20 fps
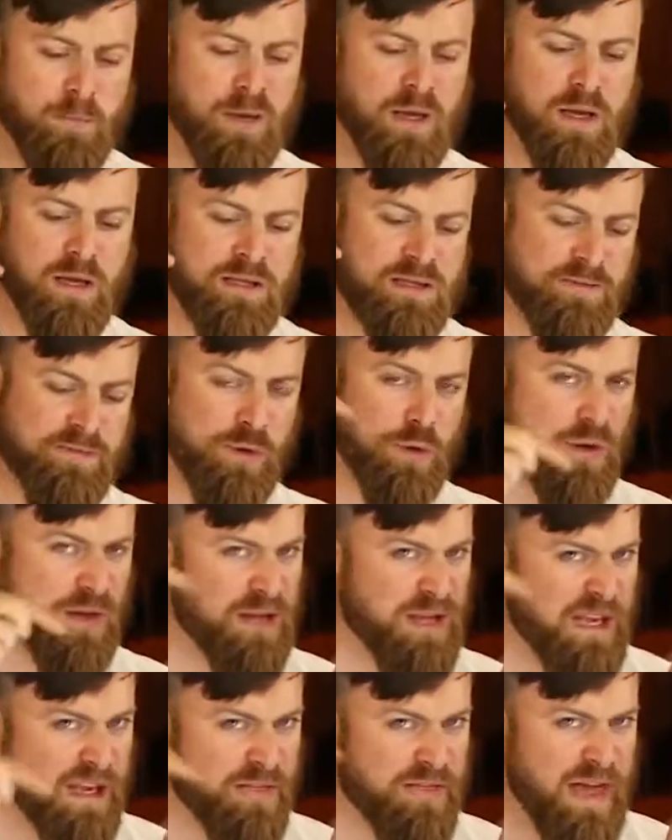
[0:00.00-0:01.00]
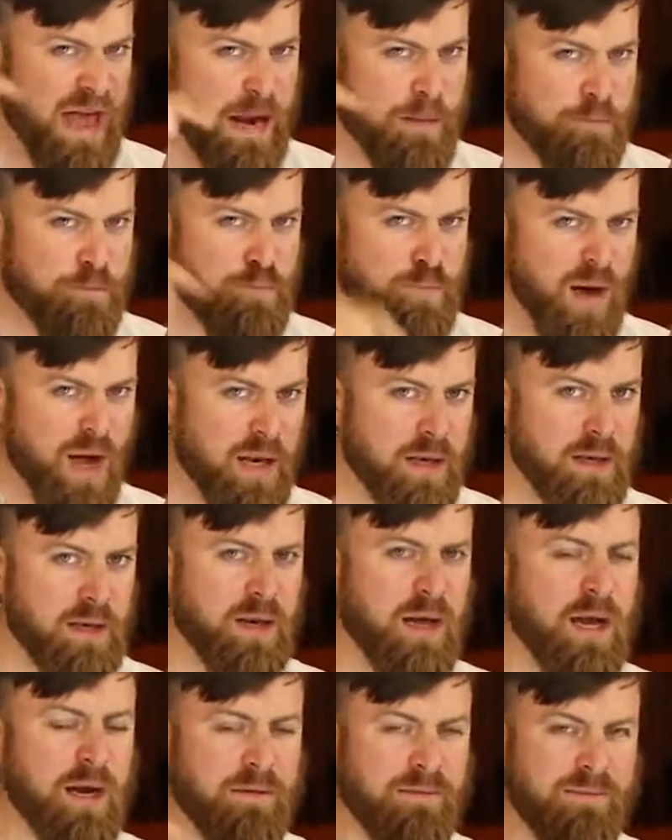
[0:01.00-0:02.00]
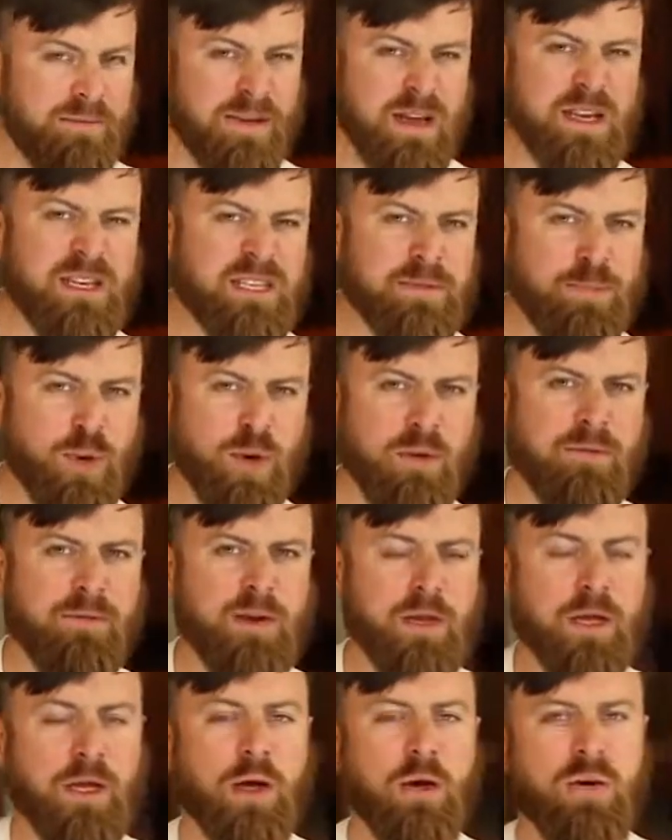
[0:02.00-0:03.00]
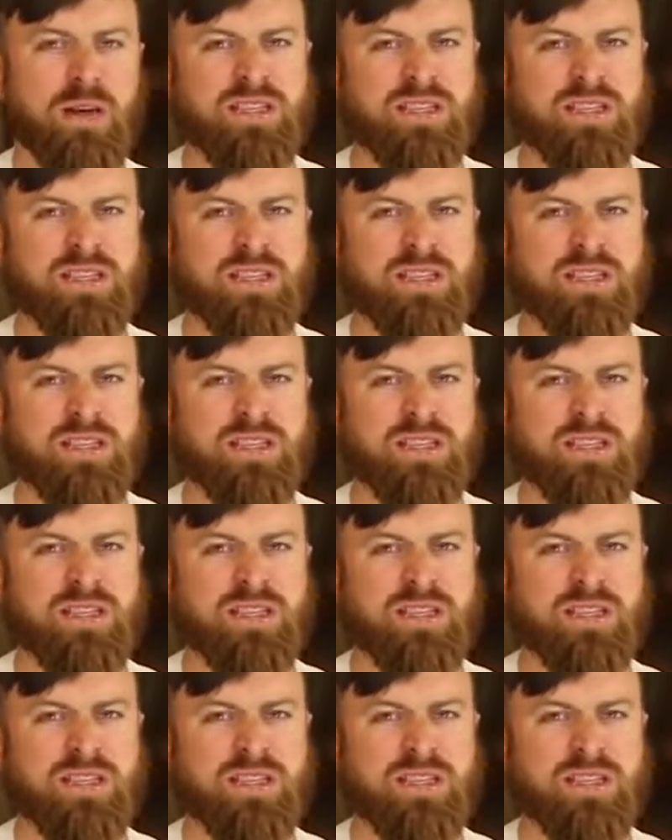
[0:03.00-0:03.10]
Because if you click that button on a Facebook video,